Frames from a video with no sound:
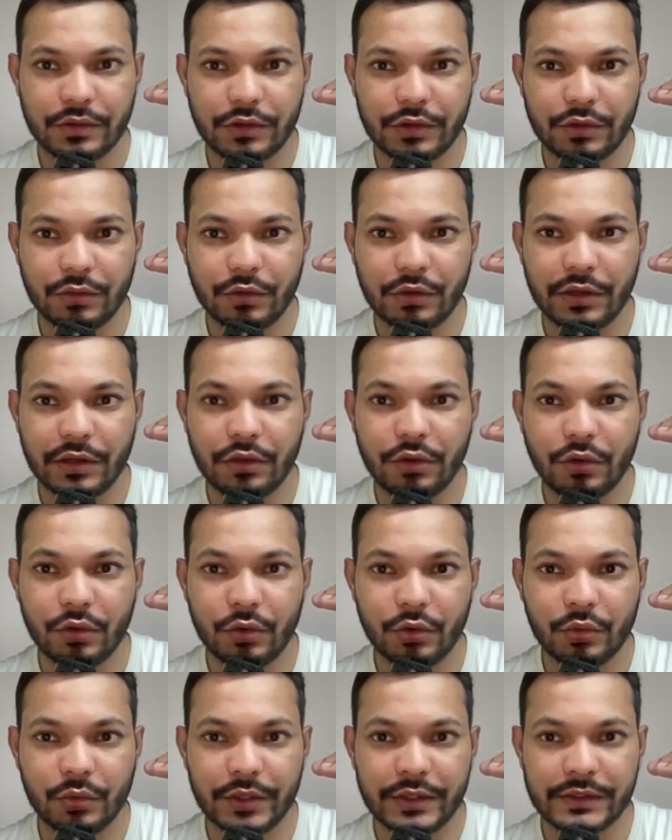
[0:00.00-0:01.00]
you go
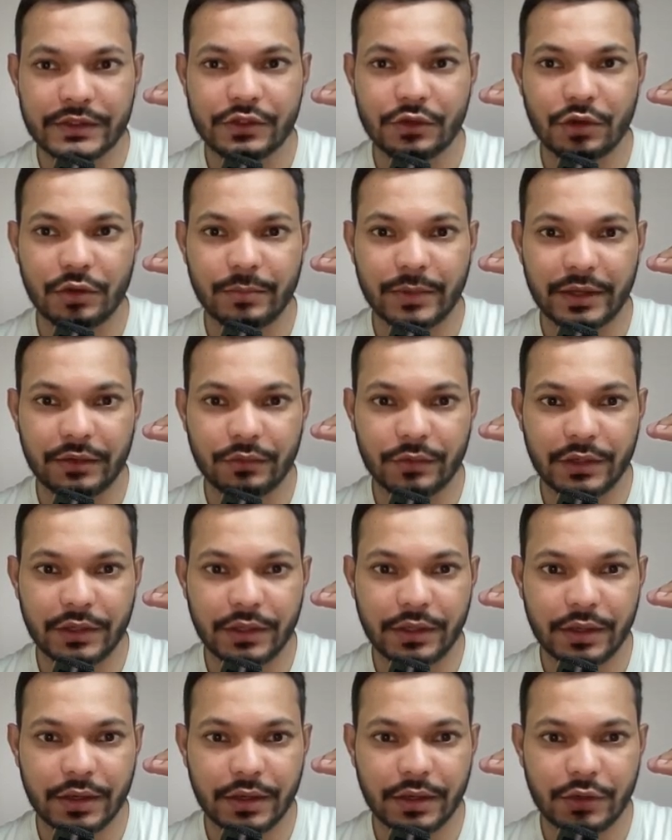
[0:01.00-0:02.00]
to install
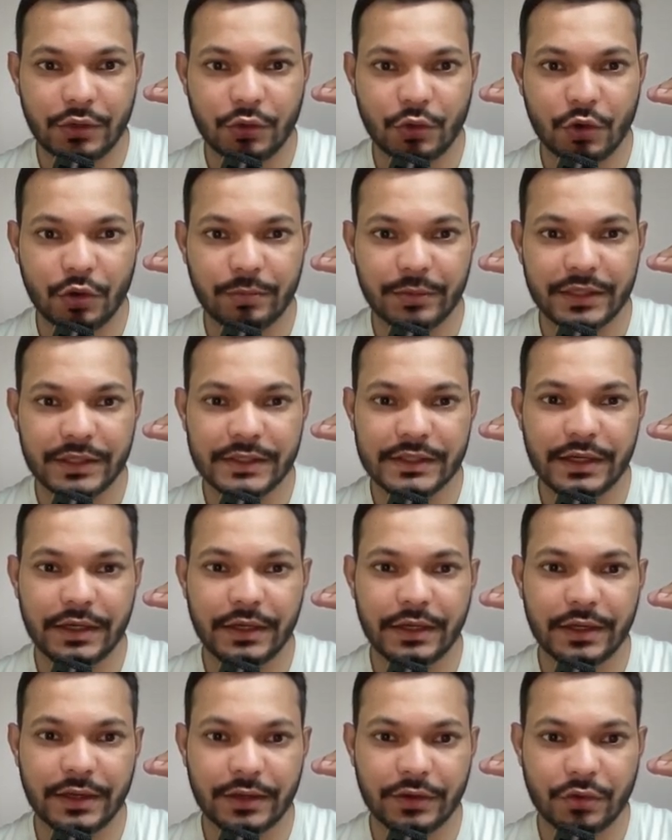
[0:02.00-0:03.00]
manually. You copy this
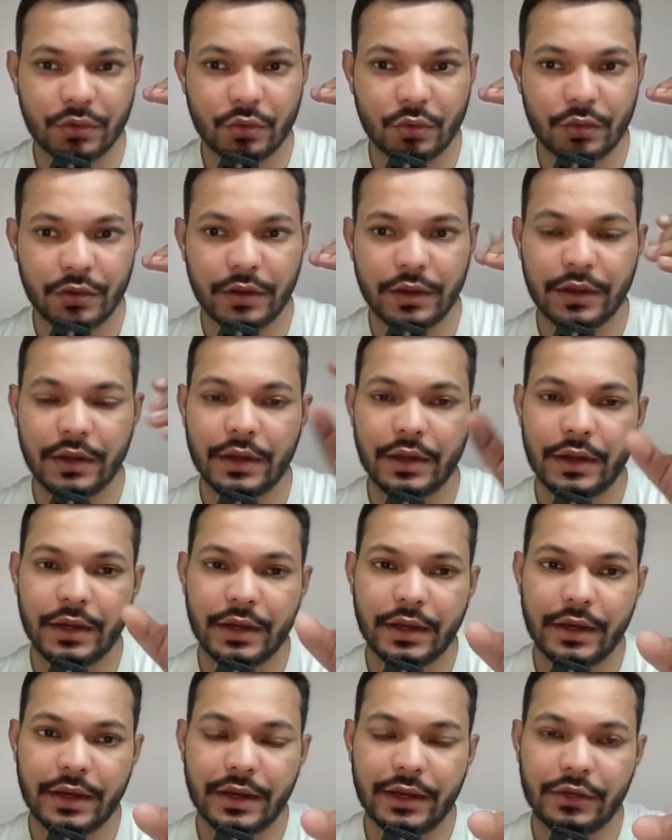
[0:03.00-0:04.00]
entire code
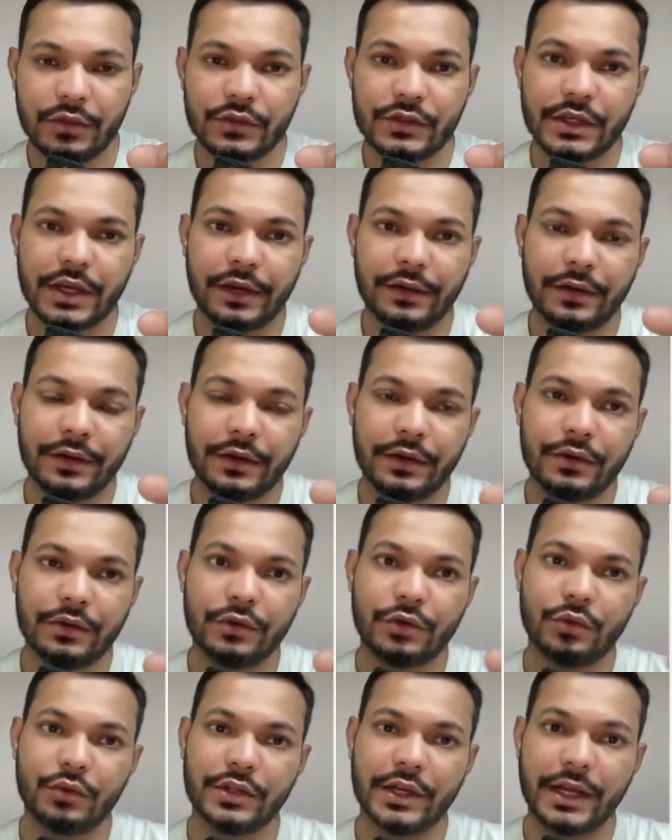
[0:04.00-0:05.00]
and you send it
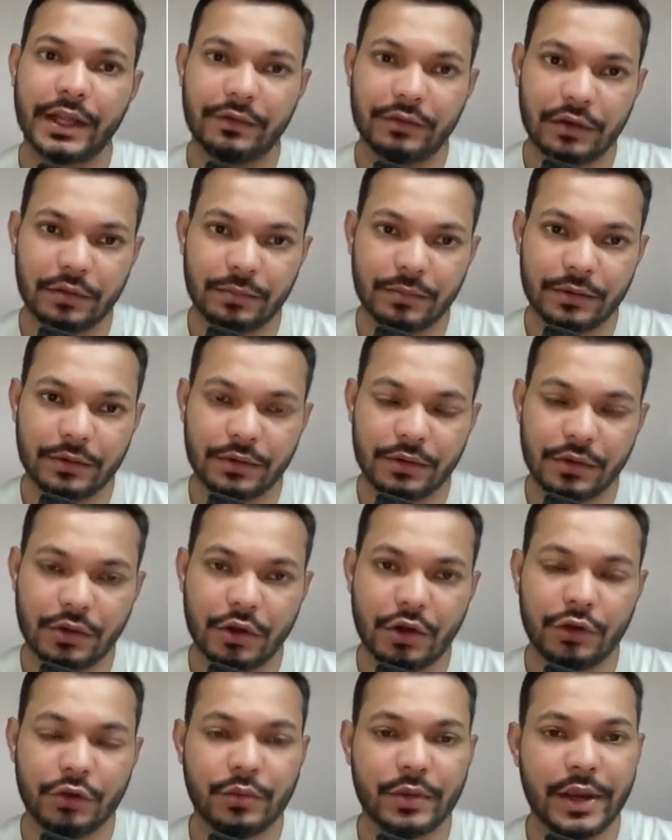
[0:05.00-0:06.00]
to the developer,
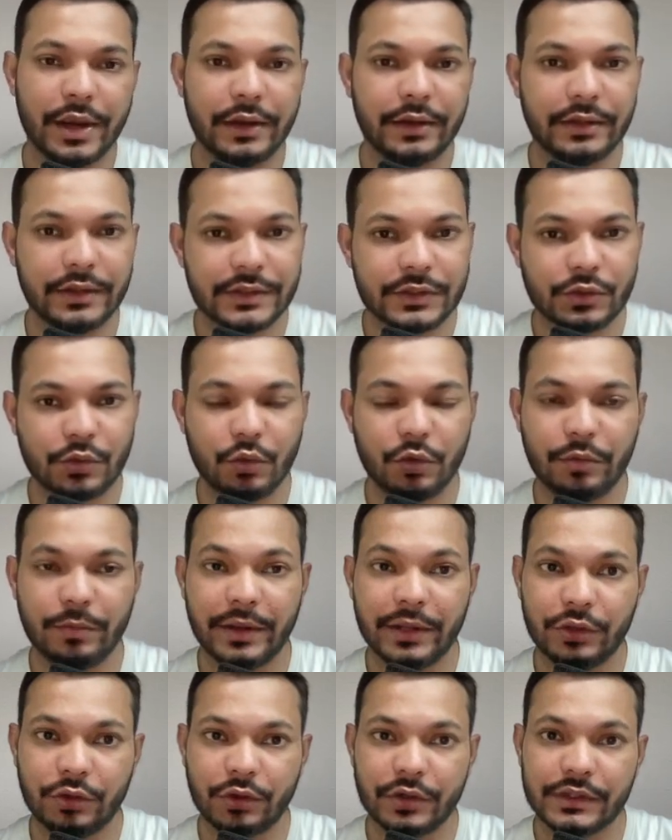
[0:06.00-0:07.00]
or you add this code
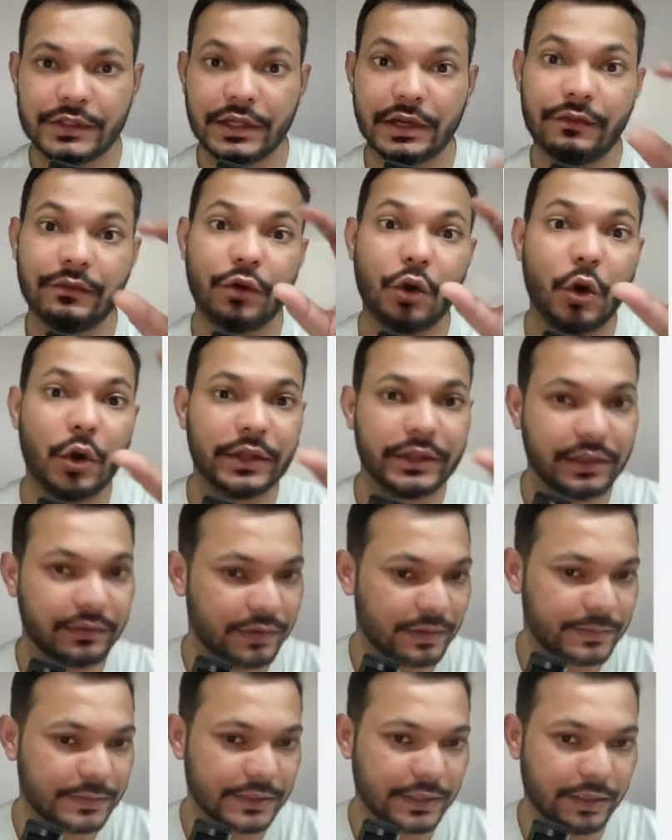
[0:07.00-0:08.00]
by yourself on the
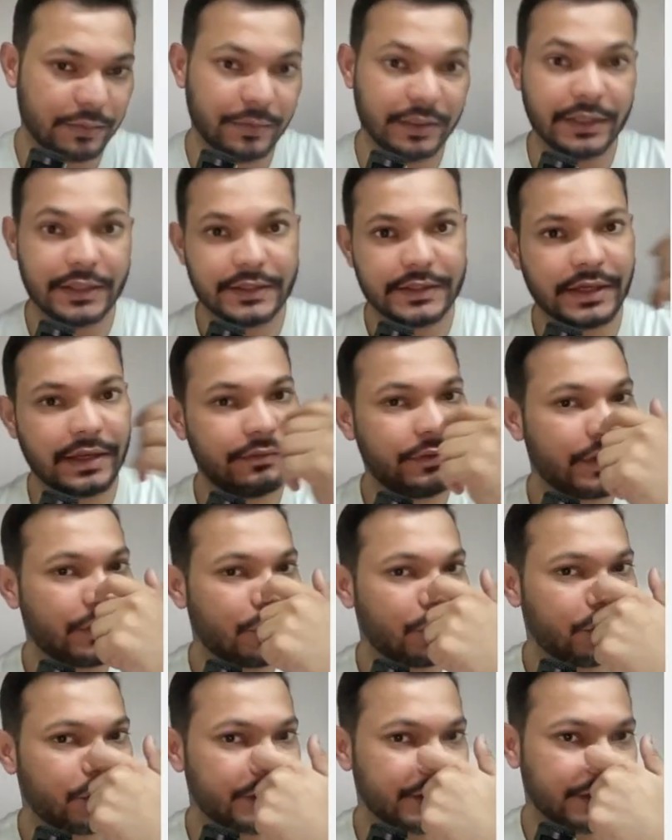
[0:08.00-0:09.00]
website. But this time we are
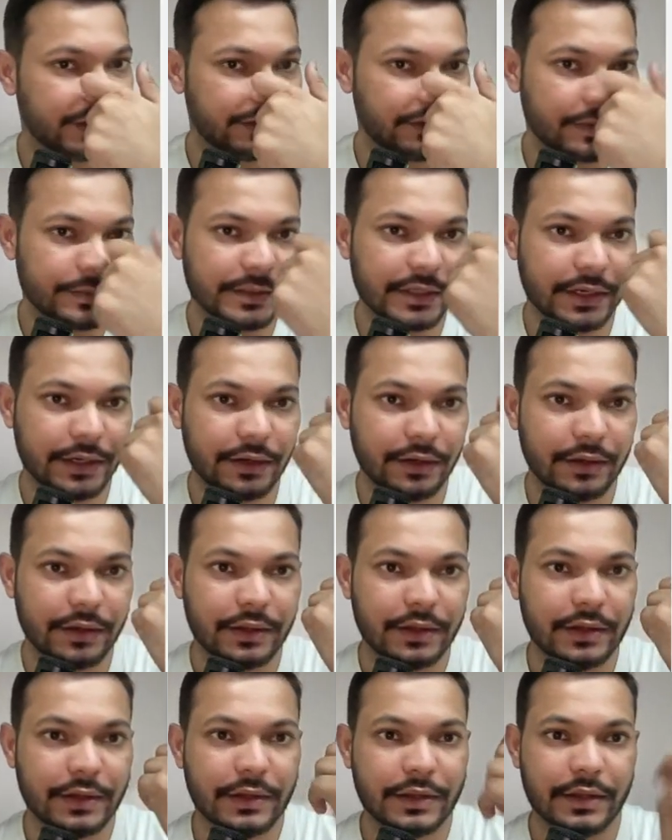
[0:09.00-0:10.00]
not using the website.
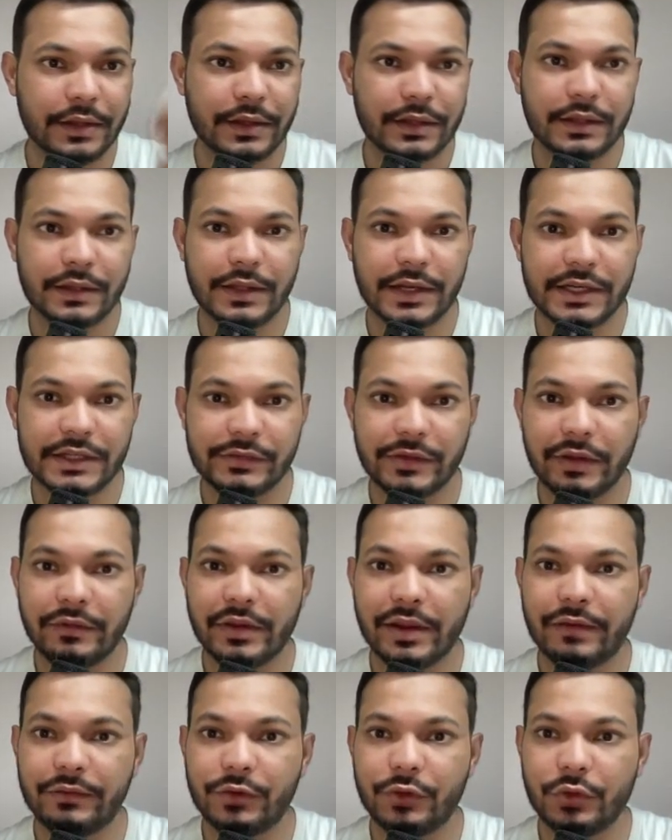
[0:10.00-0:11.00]
That's why we
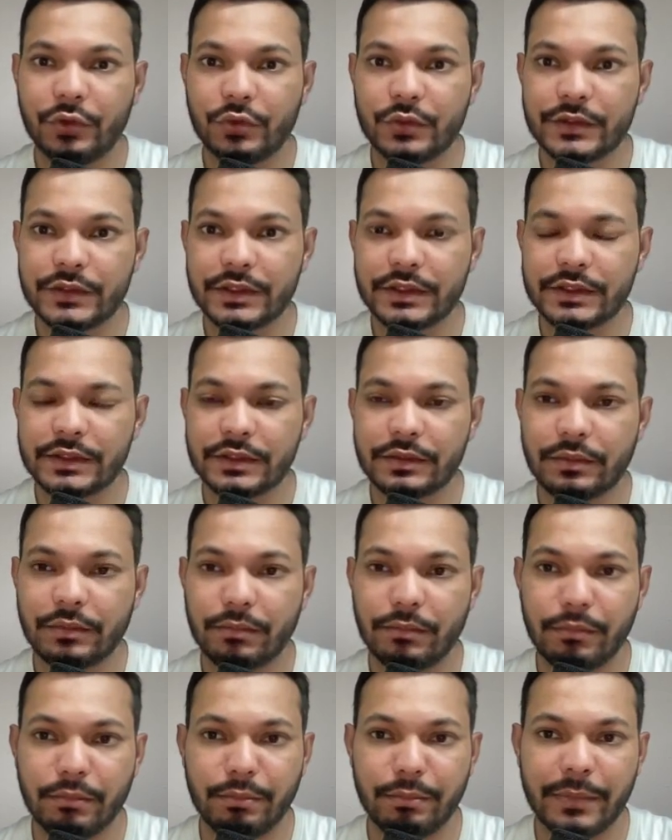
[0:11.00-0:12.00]
have to use this
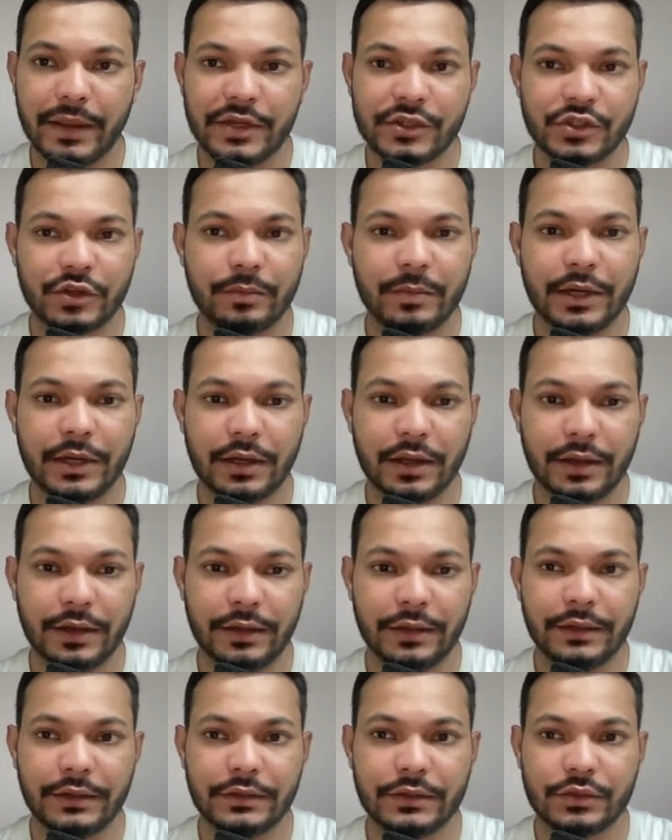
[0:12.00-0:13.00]
measurement
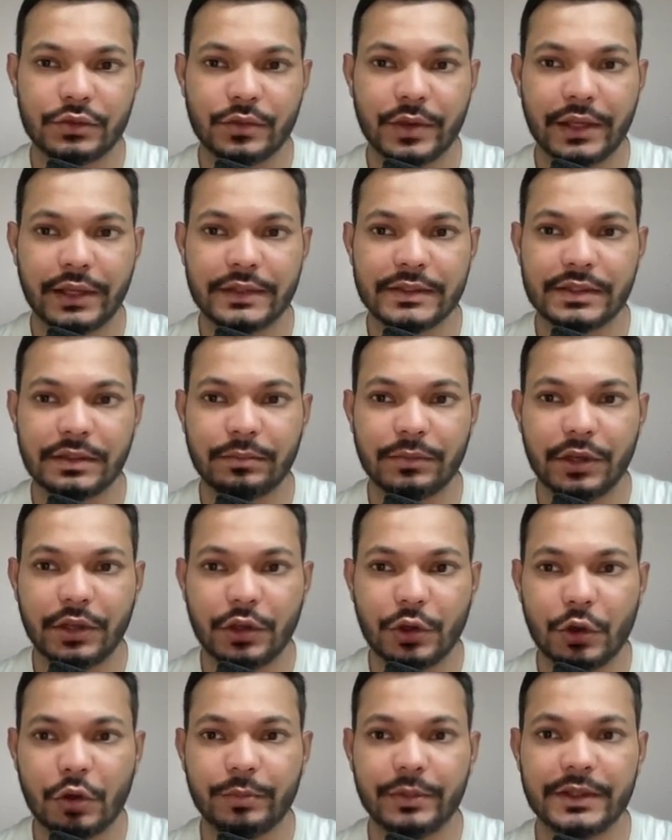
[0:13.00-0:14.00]
ID. So I can simply
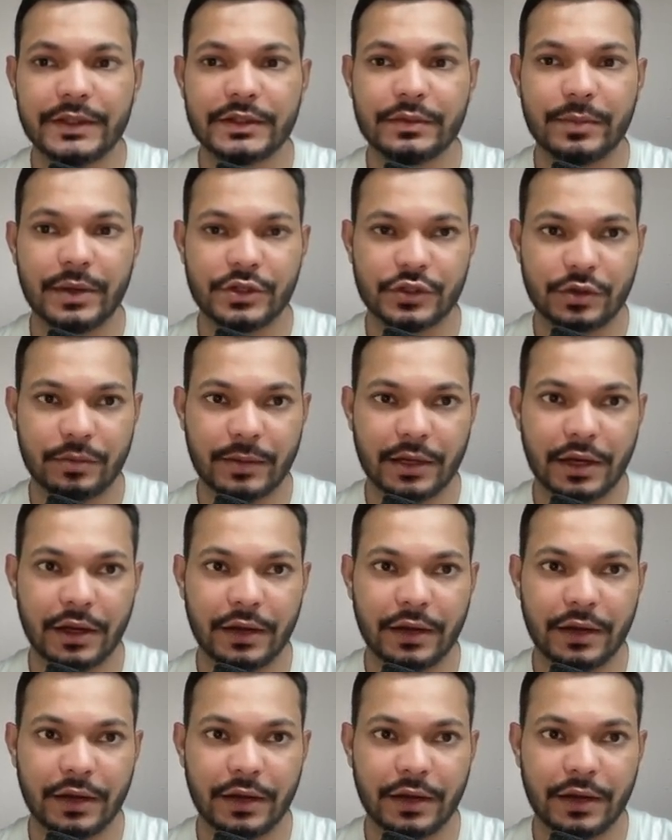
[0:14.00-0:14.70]
copy this measurement